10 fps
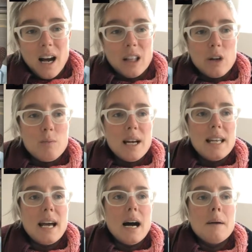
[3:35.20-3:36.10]
a little
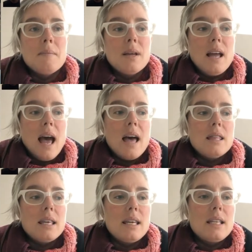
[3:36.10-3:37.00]
bit.
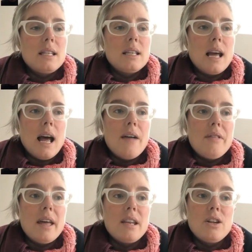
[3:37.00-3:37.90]
And then
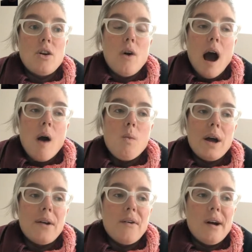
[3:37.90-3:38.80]
I
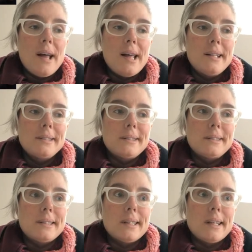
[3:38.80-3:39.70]
went on.